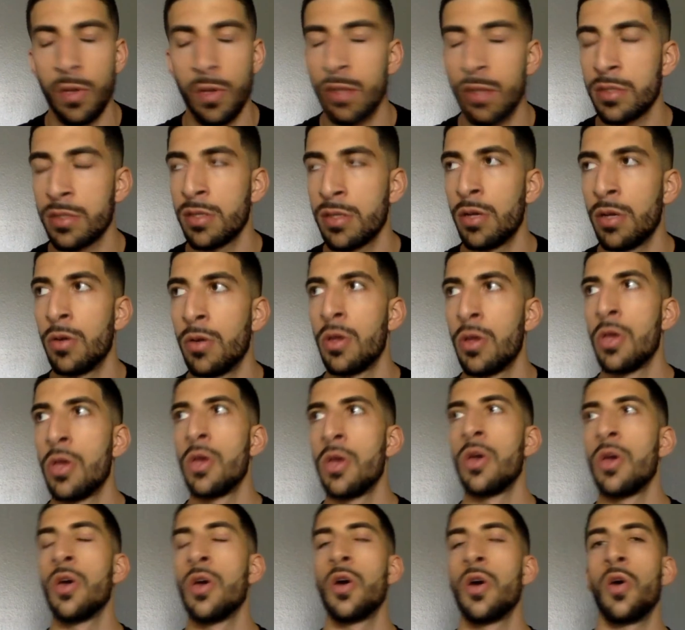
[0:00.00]
So
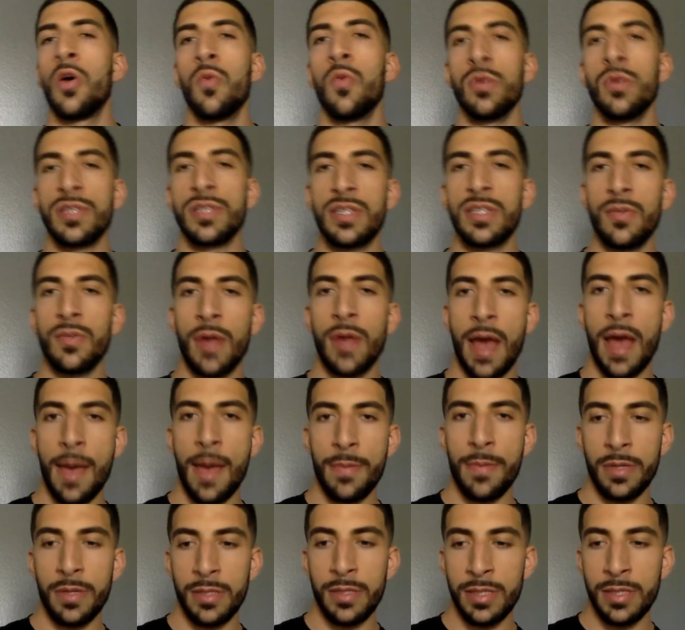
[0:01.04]
we'll see what
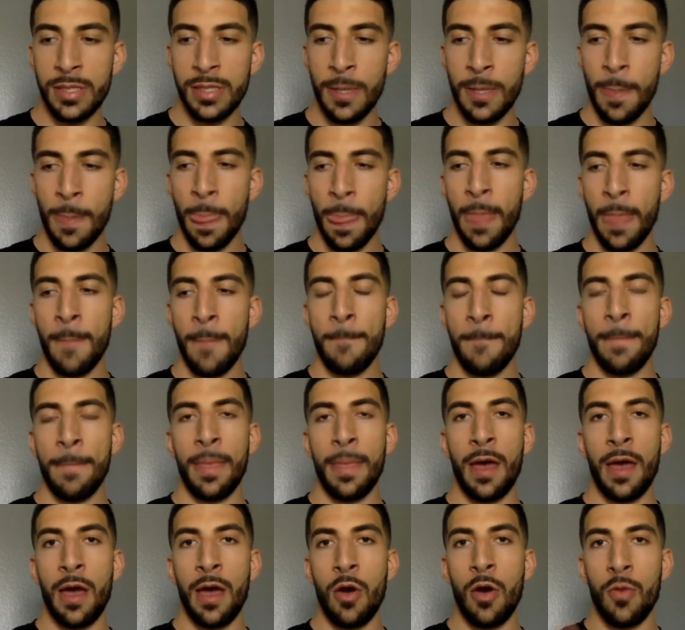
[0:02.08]
happens.
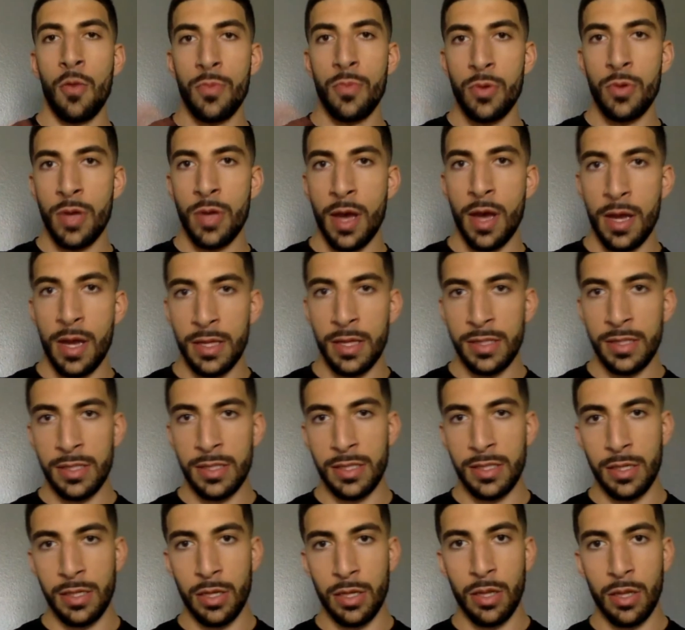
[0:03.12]
I hope you
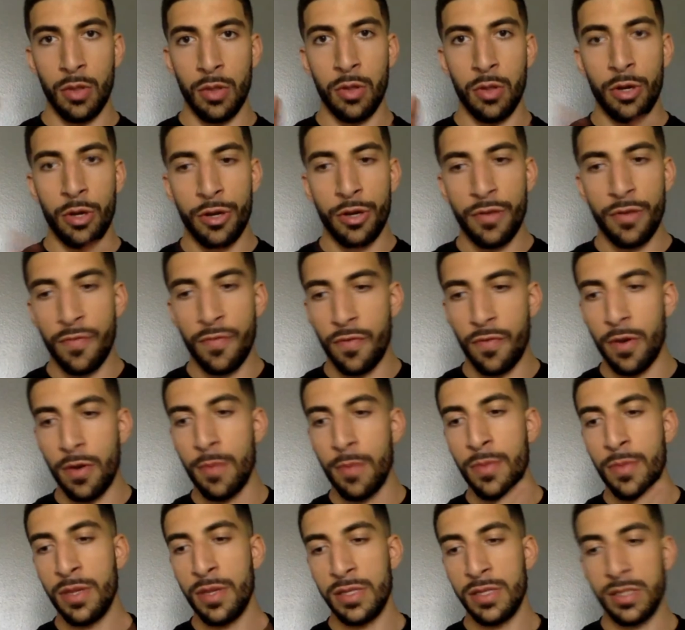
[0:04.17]
guys learn from
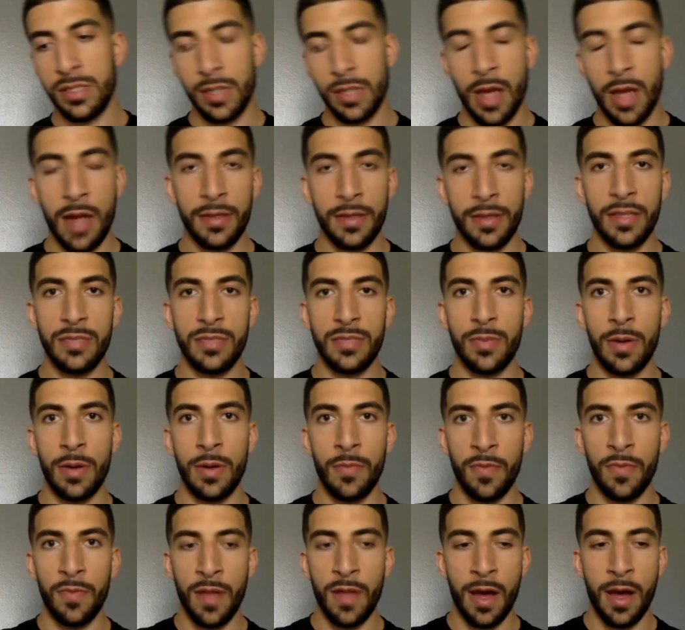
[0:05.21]
this contest prep
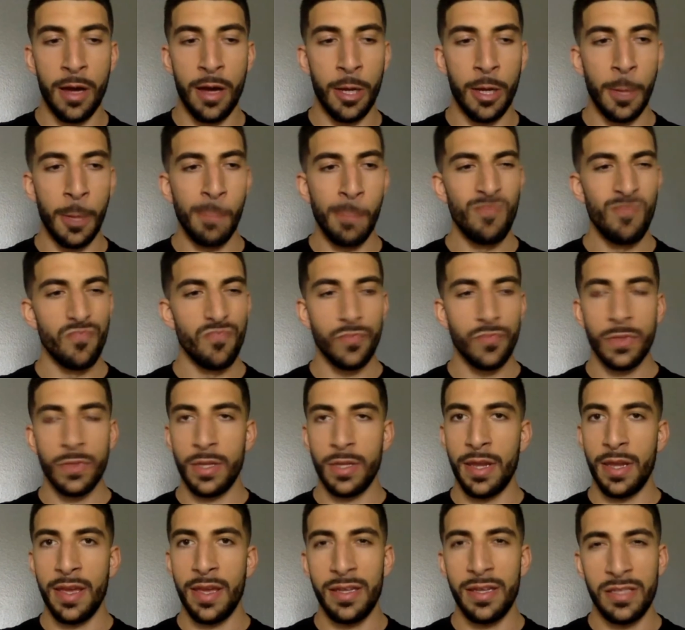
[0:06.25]
vlog.
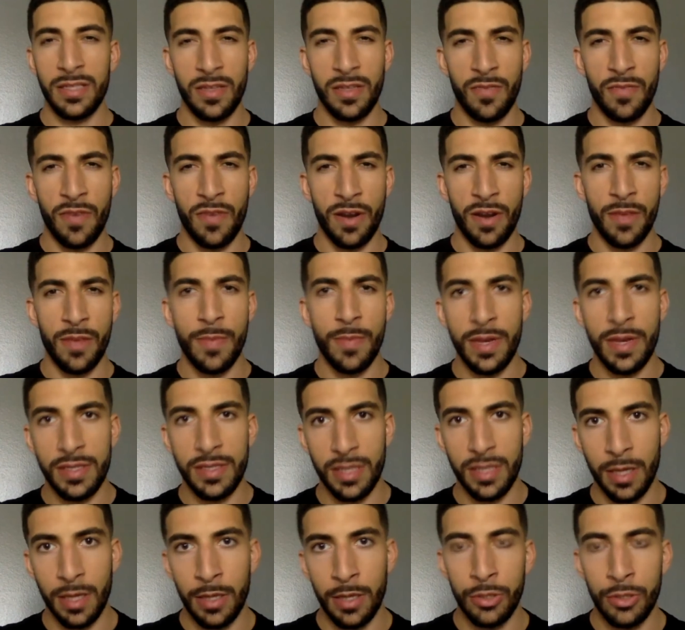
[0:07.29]
Today is a very
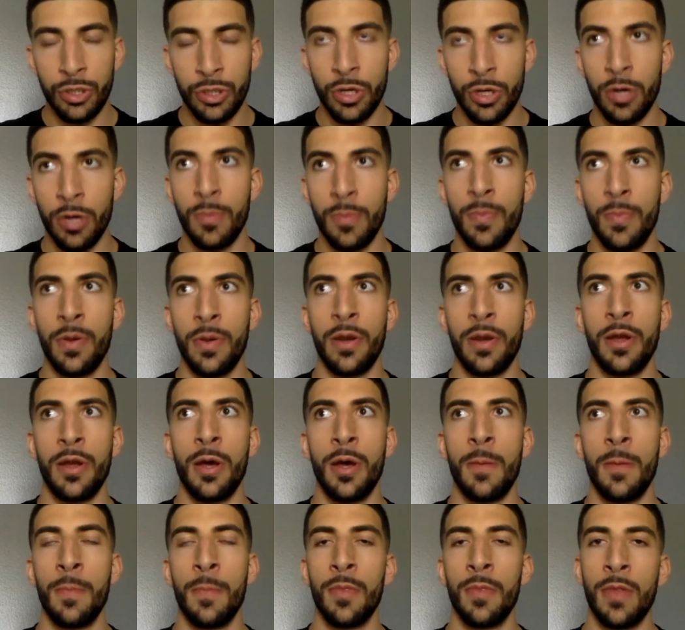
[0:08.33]
basic intro, but
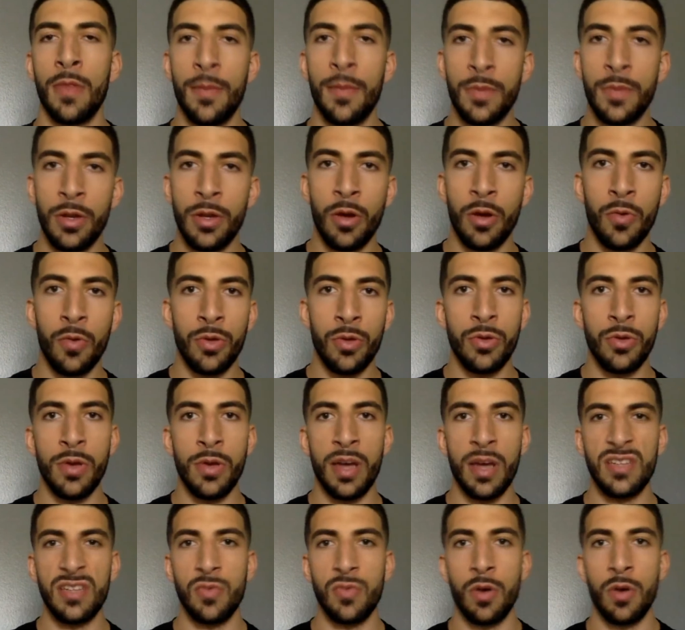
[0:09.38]
let me know what you
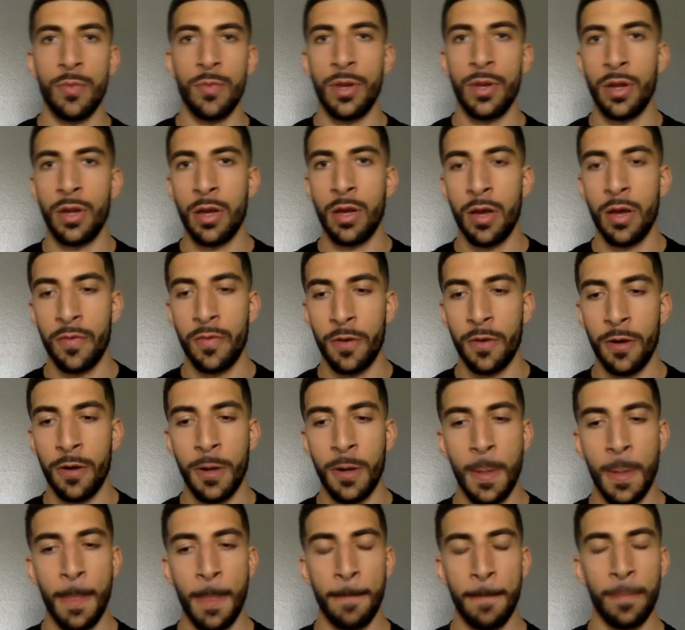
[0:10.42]
guys want me to cover,
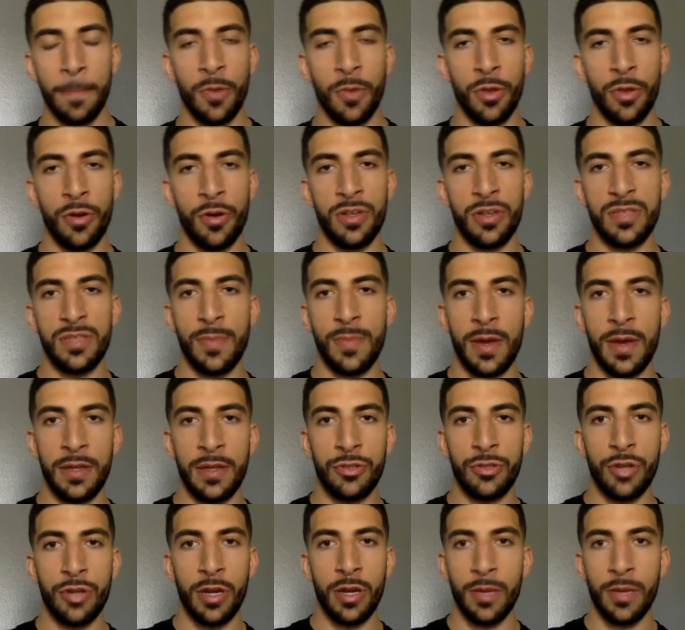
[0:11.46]
whether it's my
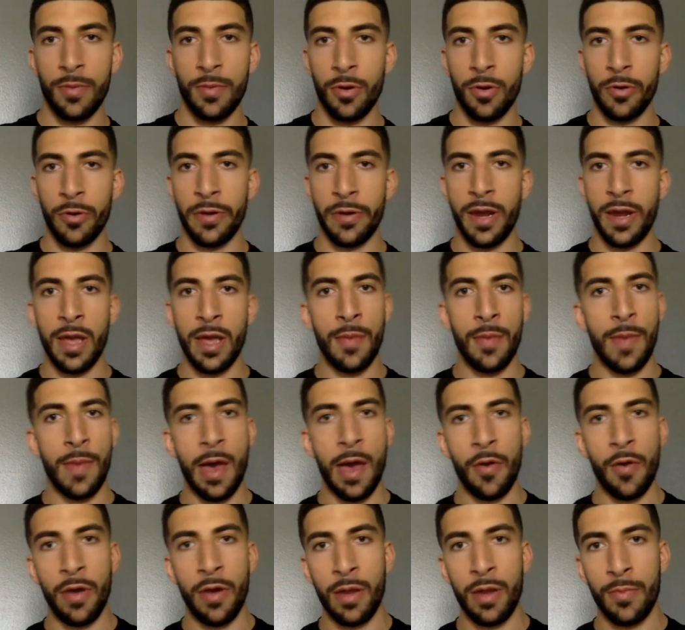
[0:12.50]
training program, how
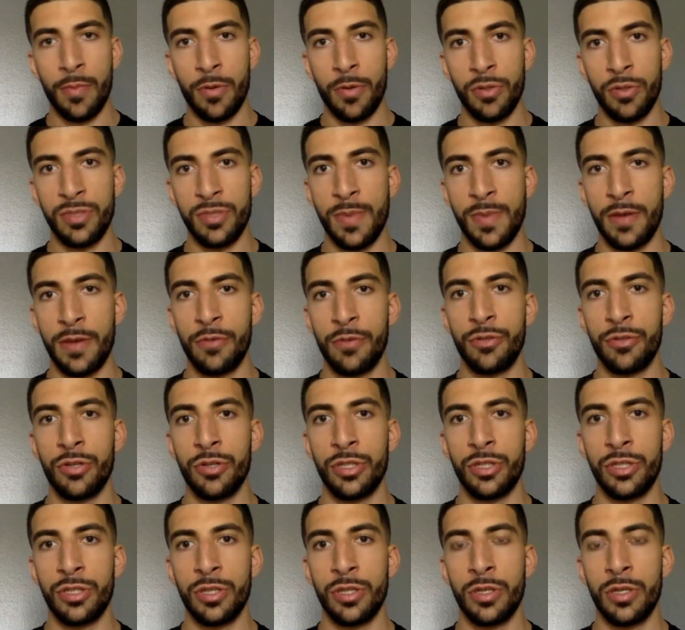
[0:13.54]
I approach my
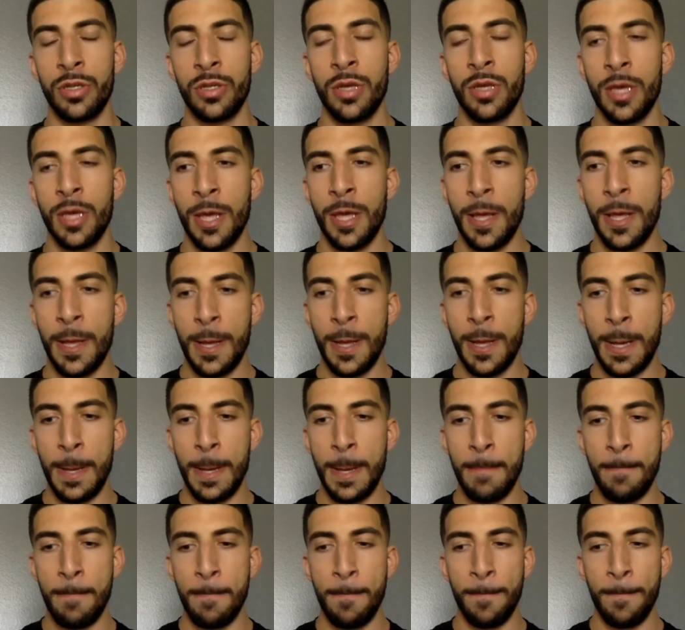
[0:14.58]
nutrition.
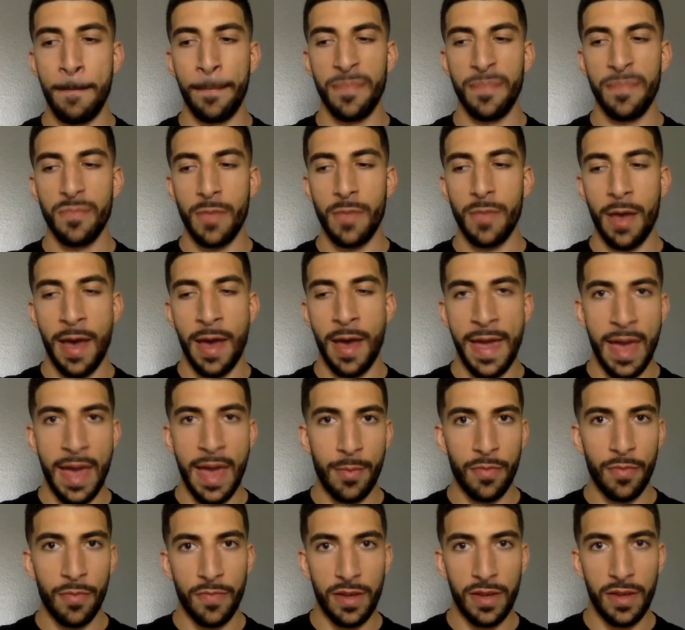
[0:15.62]
I am a
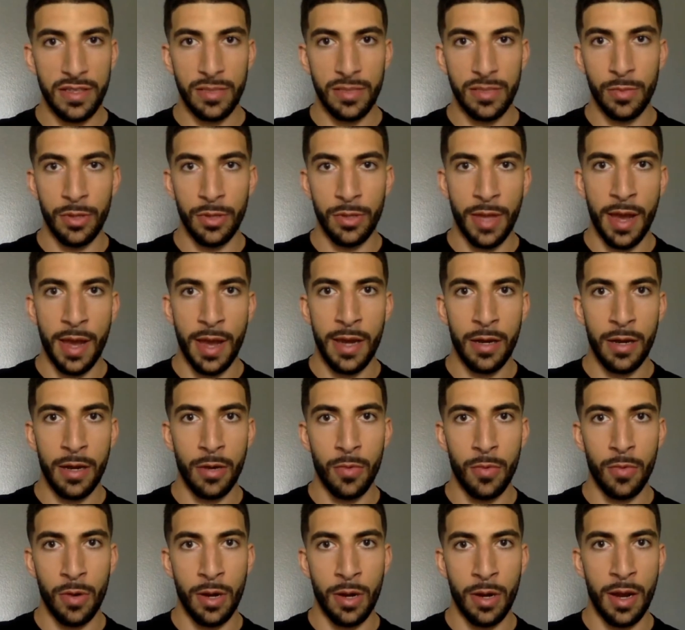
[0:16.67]
flexible dieter
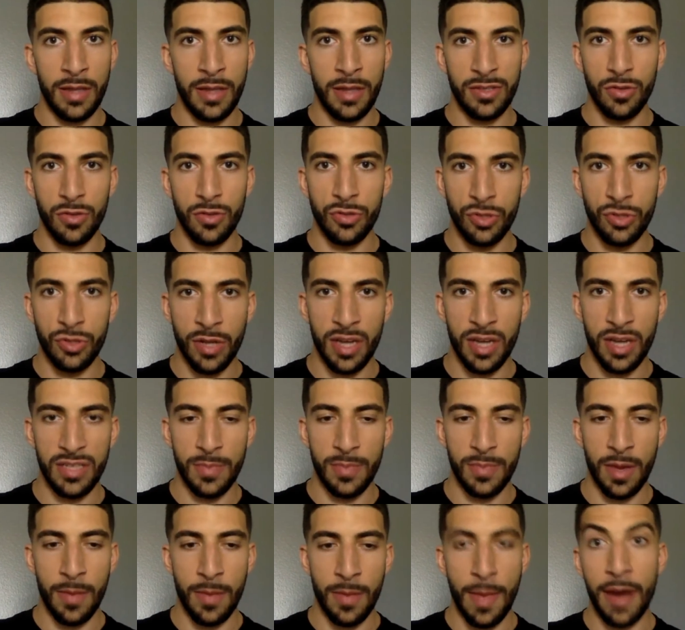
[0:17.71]
where I told you guys
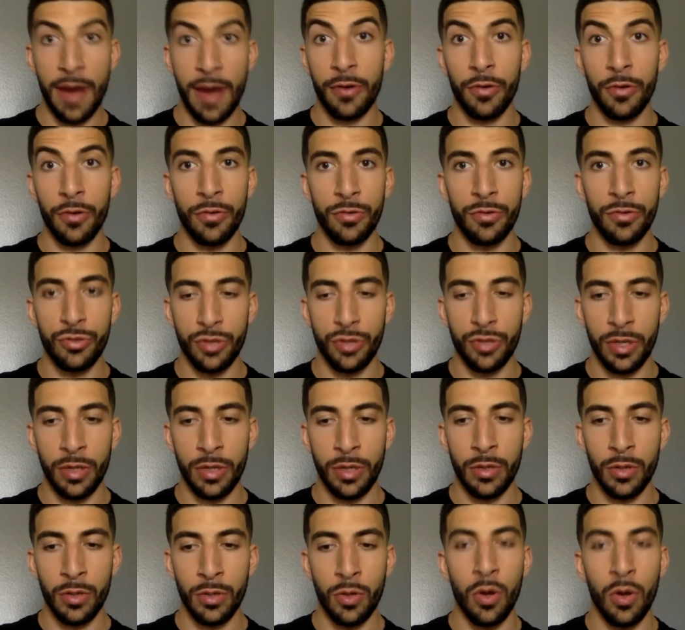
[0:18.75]
my macronutrient
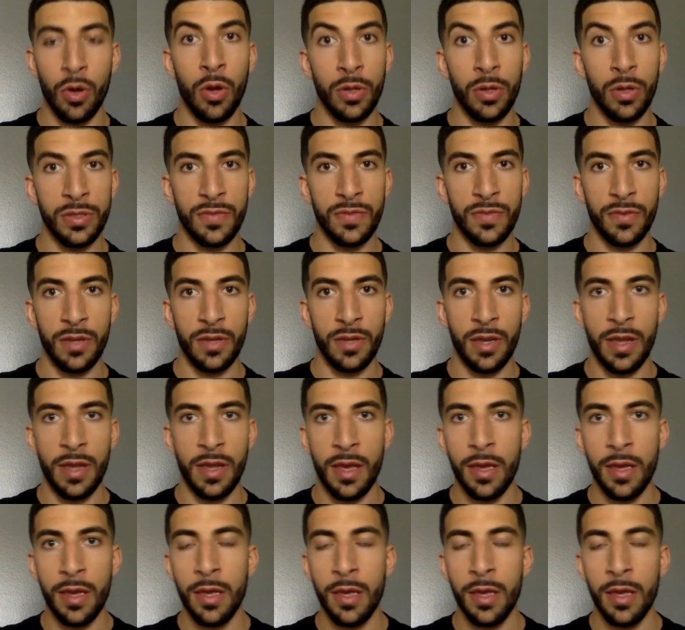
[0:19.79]
goals for the day.